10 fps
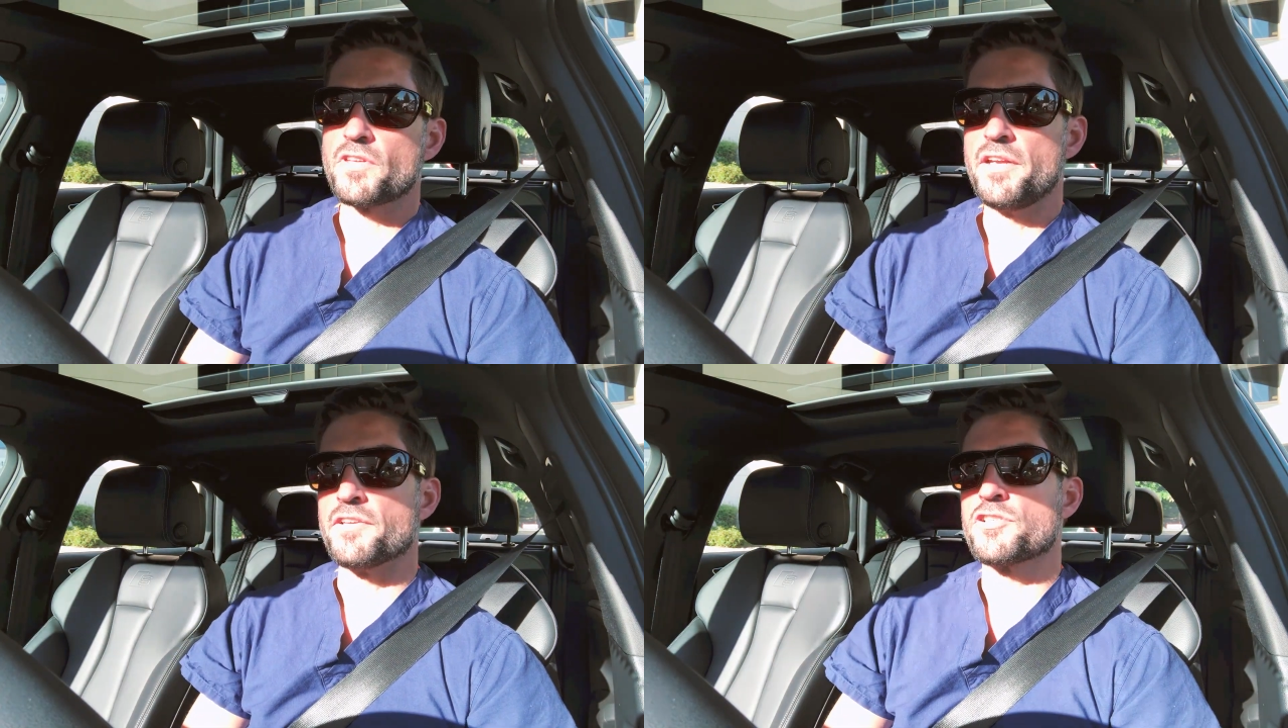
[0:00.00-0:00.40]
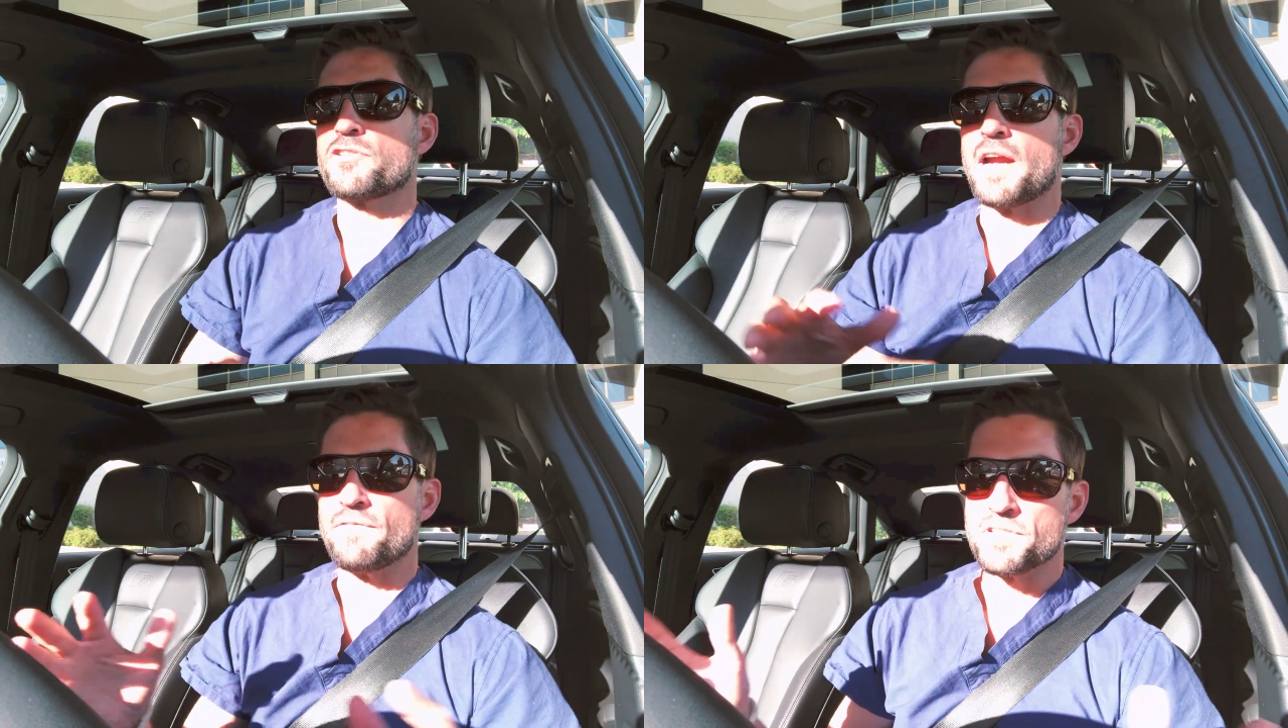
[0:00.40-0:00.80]
and
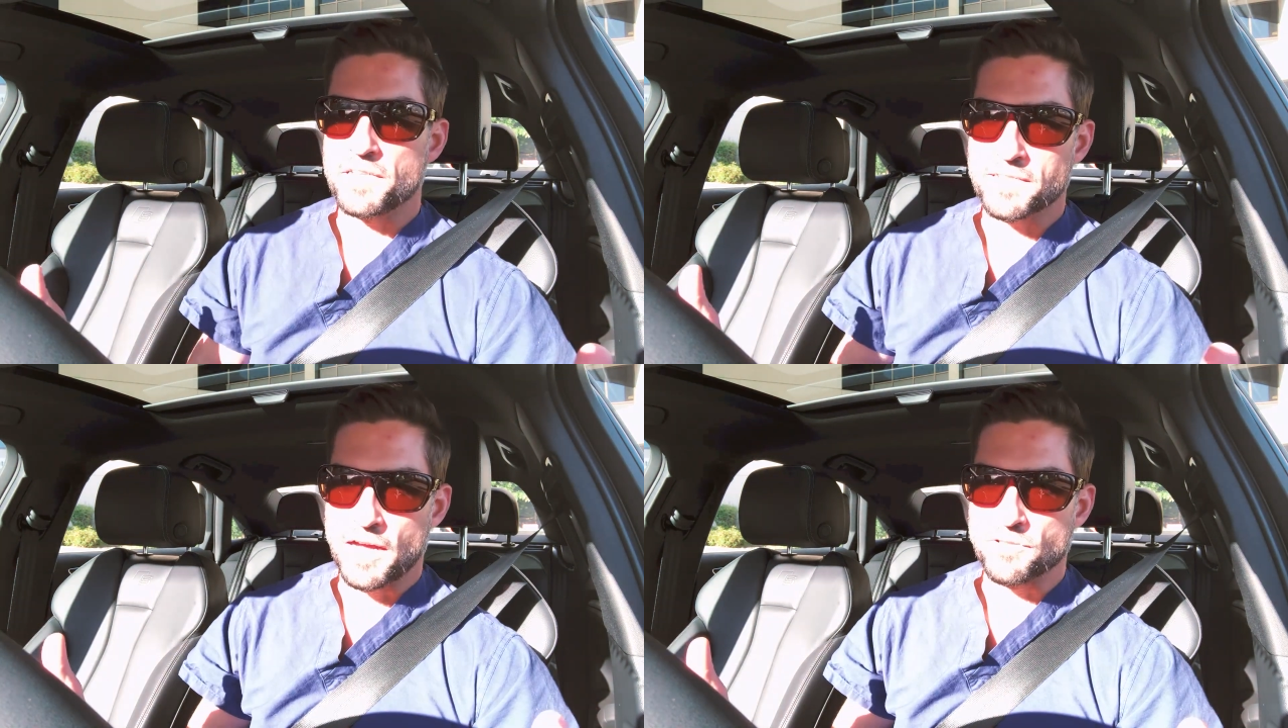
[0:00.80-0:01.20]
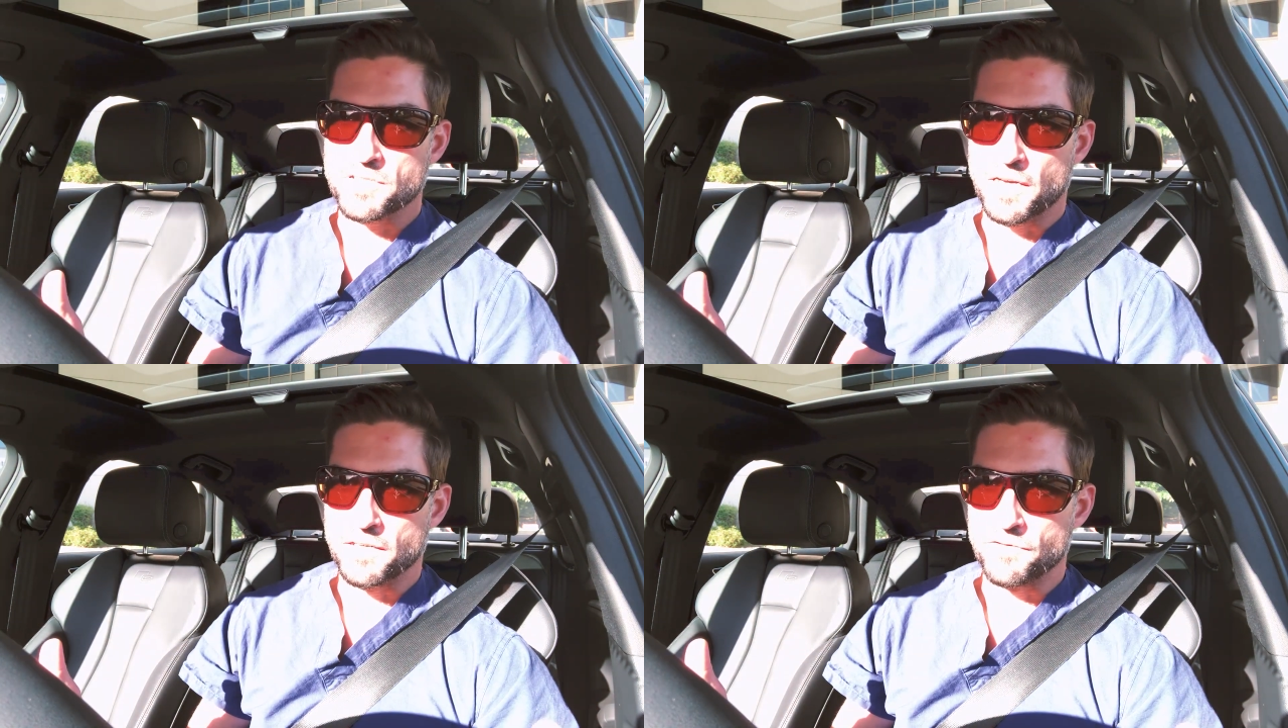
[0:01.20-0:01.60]
extravasates
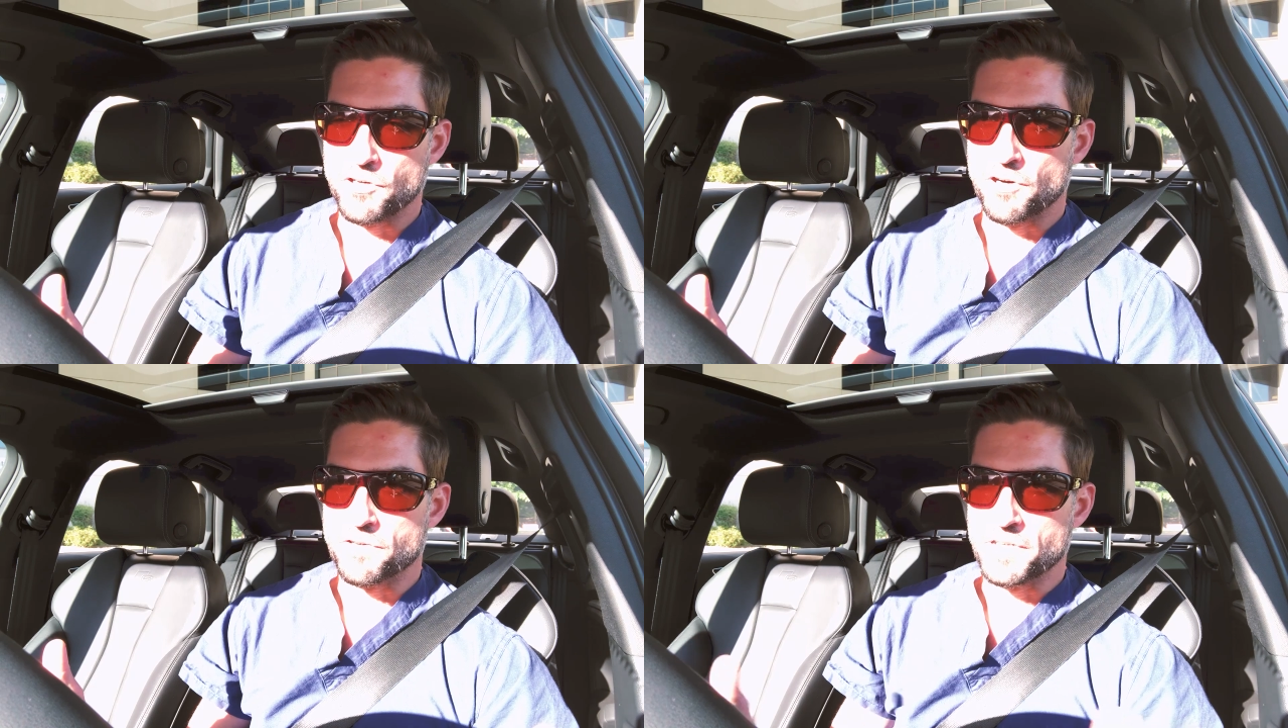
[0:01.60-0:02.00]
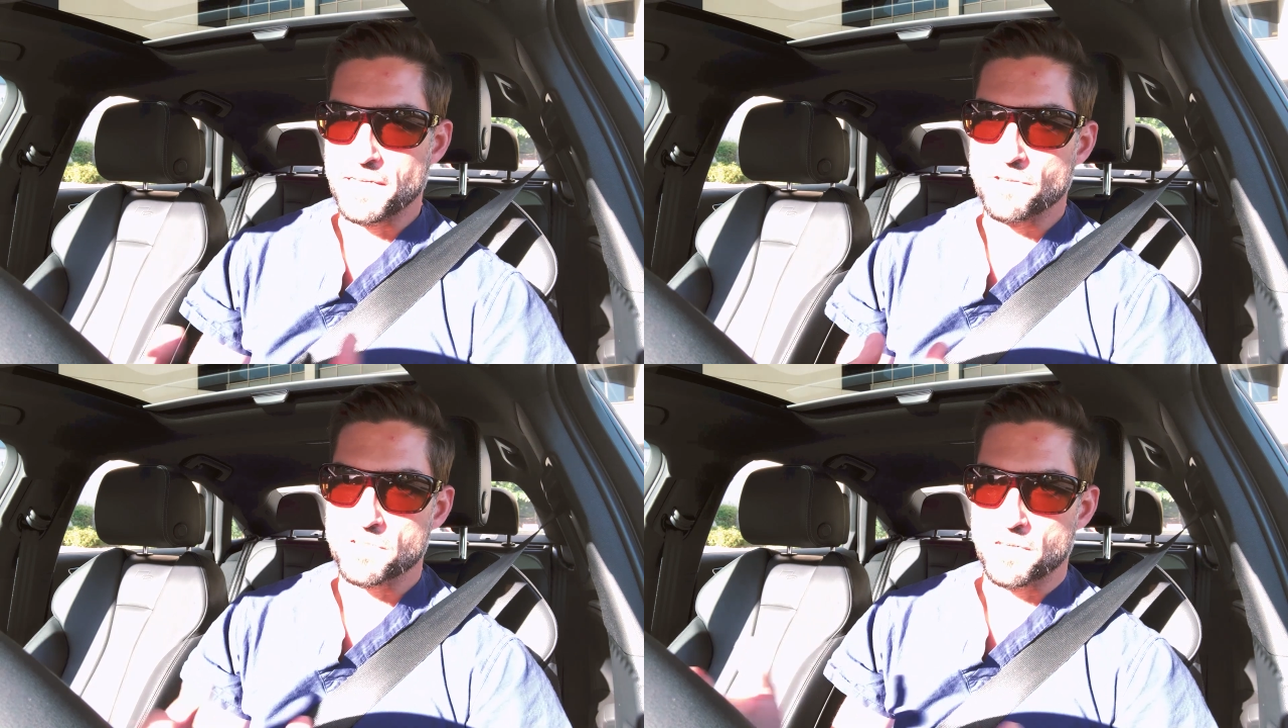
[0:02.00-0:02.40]
outside of the artery
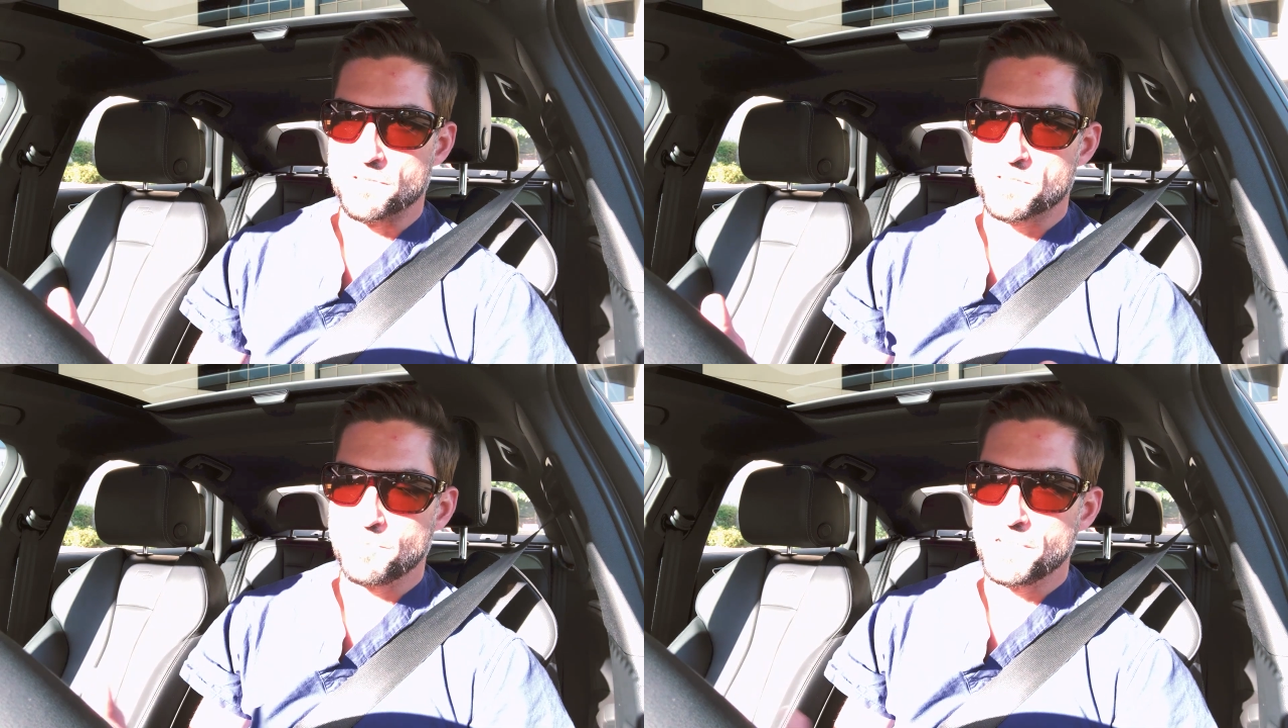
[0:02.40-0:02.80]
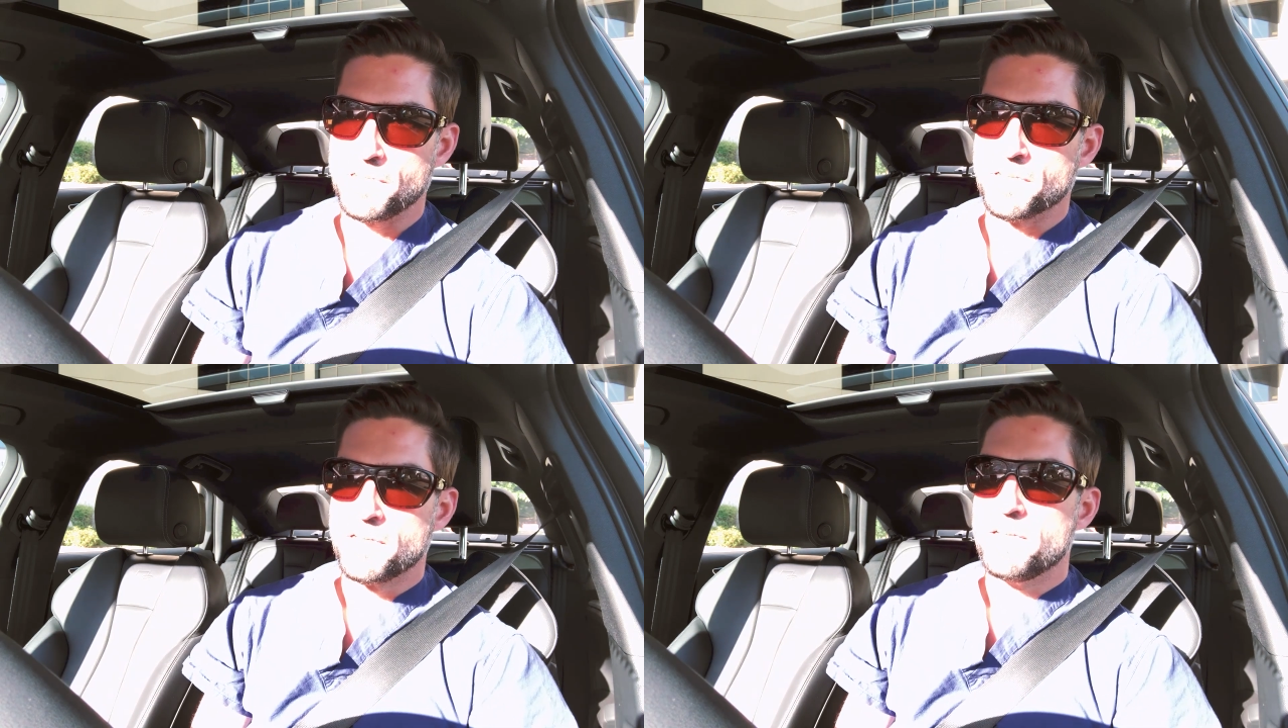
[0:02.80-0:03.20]
and outside of the spleen,